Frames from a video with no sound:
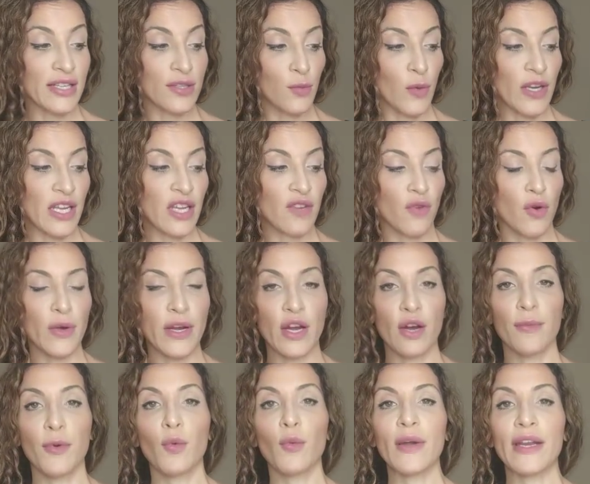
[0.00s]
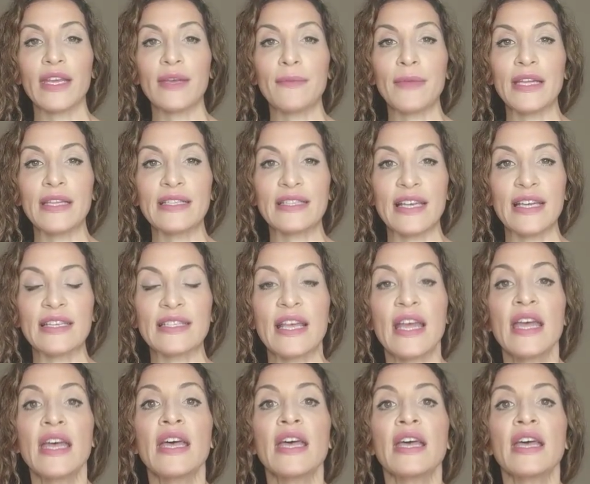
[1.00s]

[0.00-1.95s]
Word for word: is what he wrote here. But what he means is